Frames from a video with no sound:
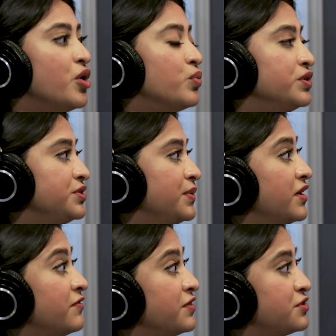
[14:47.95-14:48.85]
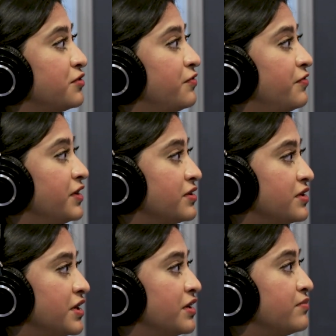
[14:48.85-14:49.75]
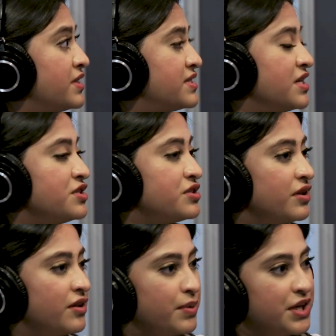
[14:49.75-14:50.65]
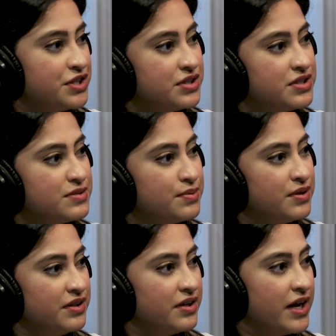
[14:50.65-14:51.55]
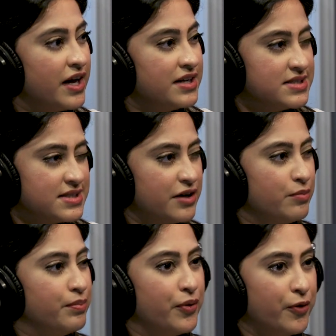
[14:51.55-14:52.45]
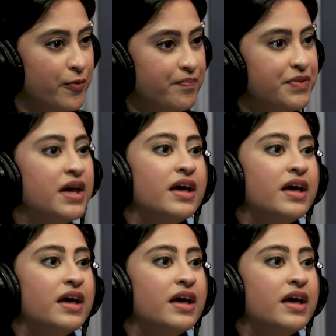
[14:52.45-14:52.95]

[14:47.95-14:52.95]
We're doing a visual field, and essentially the patient is putting their head inside a bowl